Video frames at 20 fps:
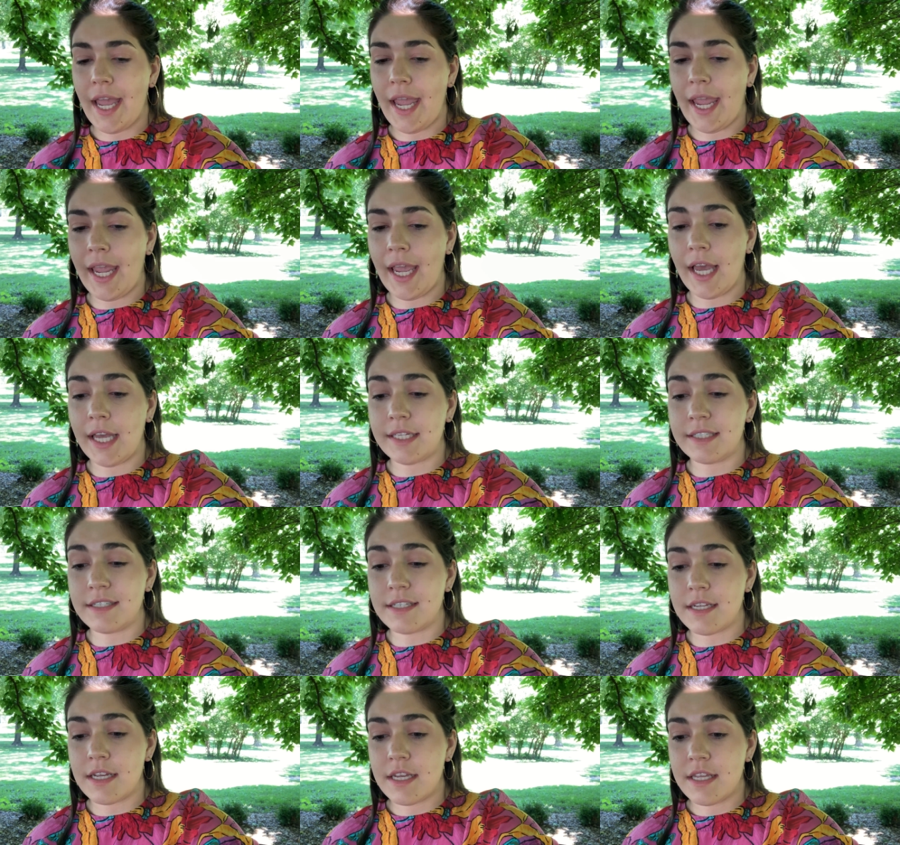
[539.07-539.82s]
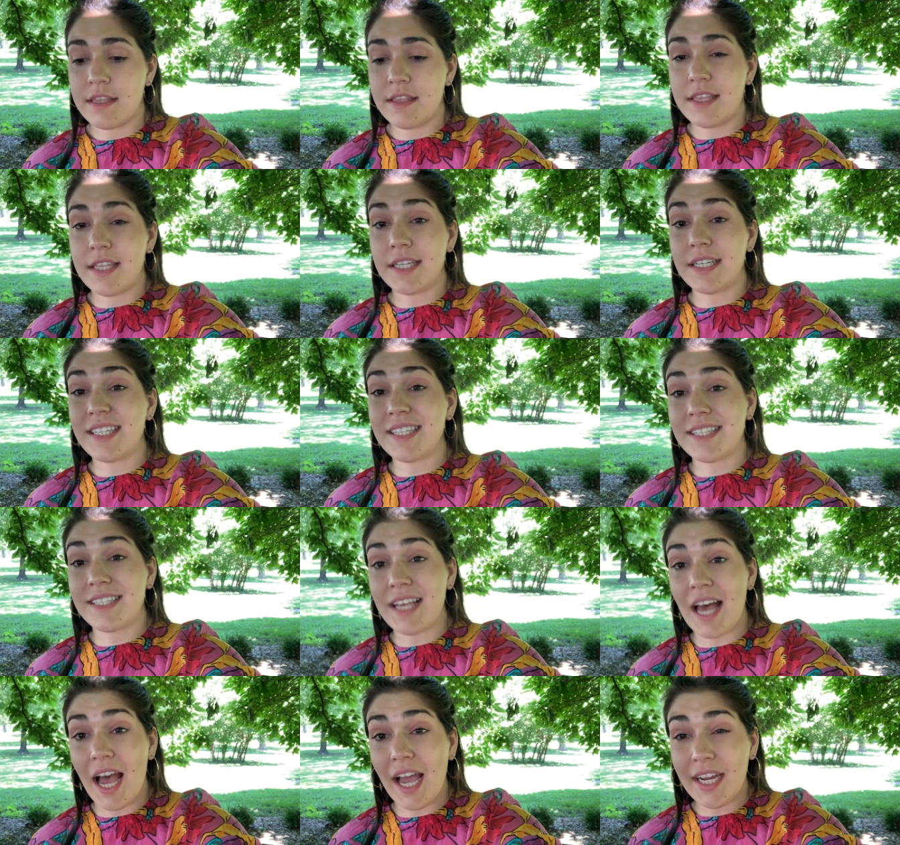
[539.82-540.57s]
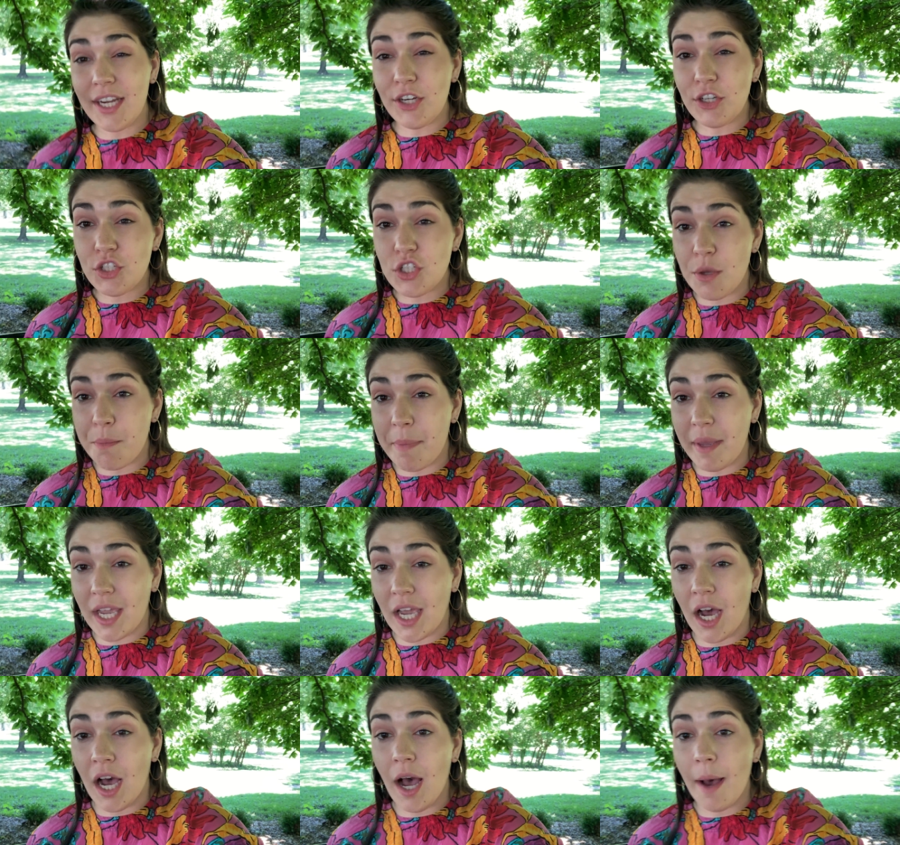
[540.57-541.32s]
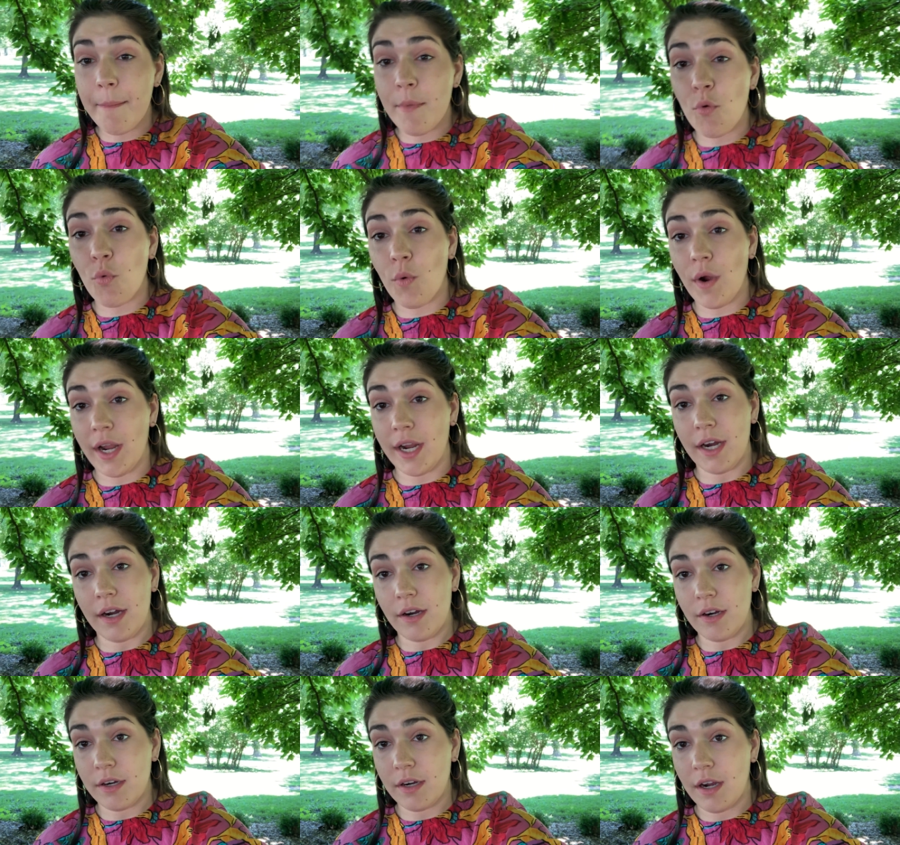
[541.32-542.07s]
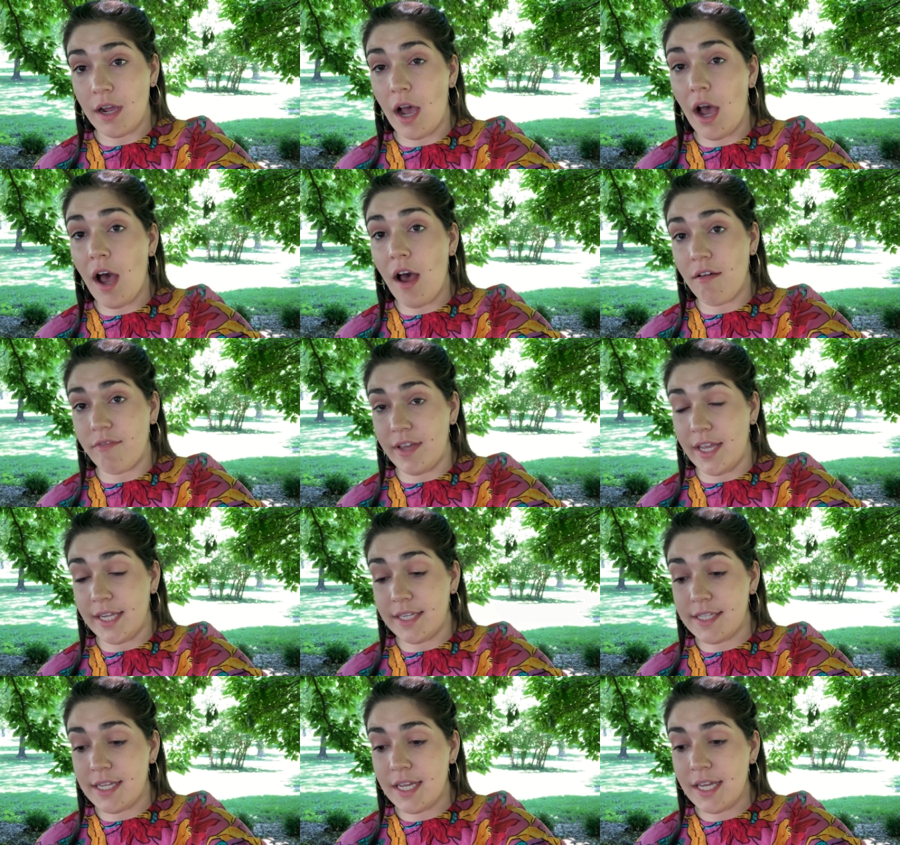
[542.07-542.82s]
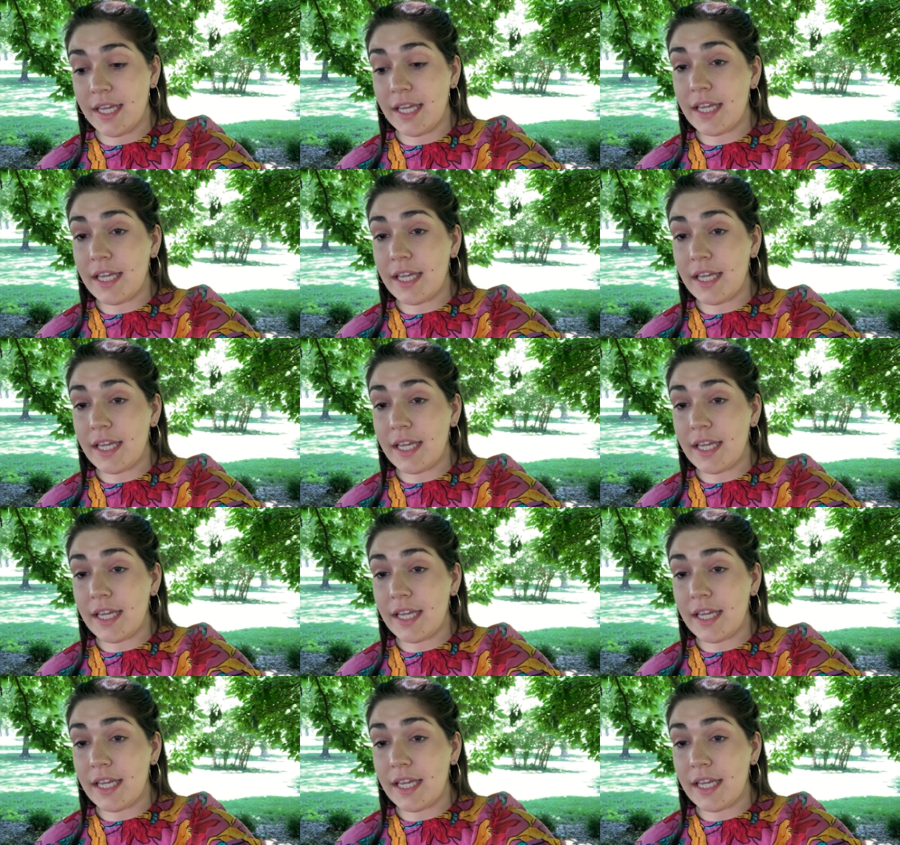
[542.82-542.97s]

And the desire to become aware of it